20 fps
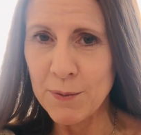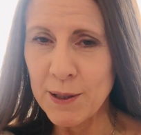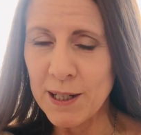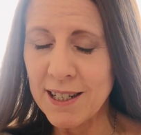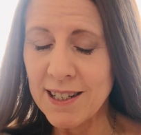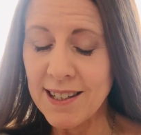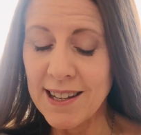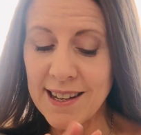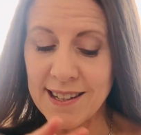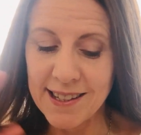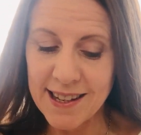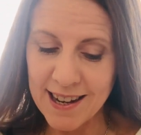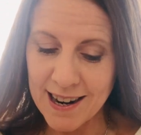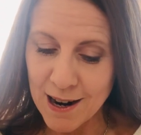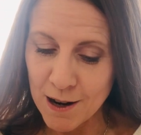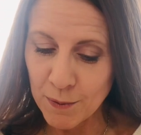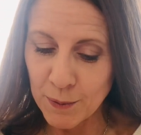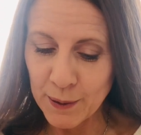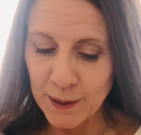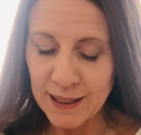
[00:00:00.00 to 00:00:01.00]
which, as I said,
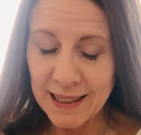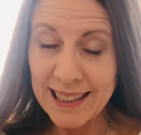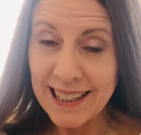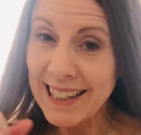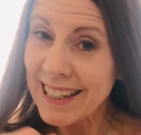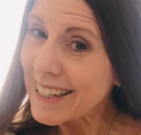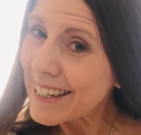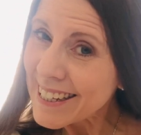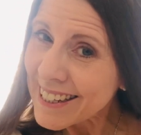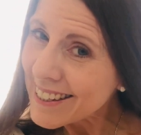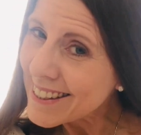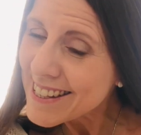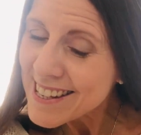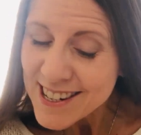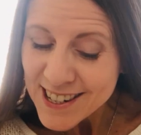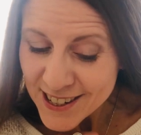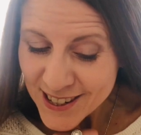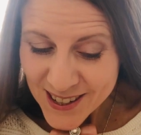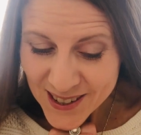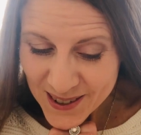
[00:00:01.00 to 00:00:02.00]
I will link in the
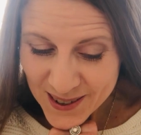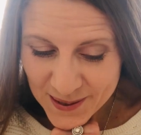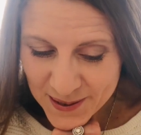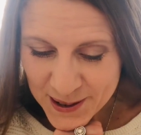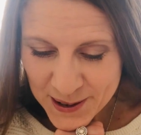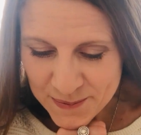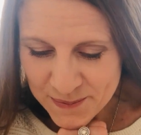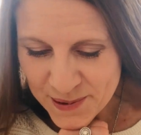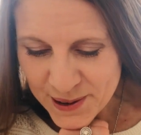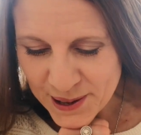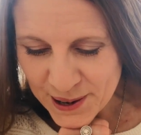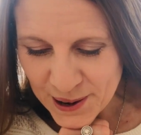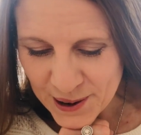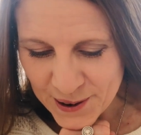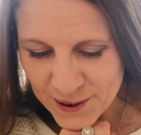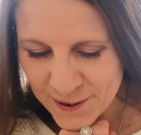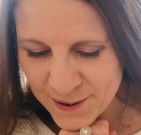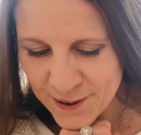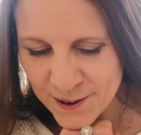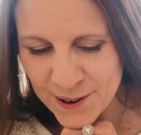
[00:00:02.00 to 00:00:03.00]
description
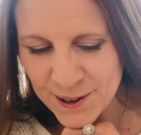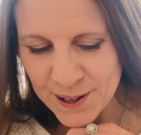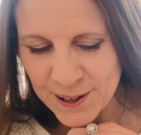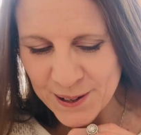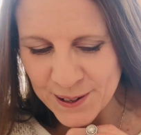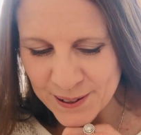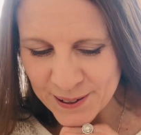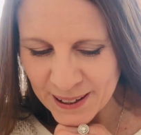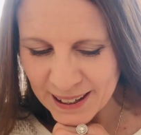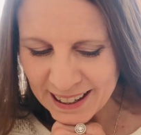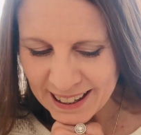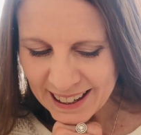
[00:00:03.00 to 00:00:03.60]
below for you.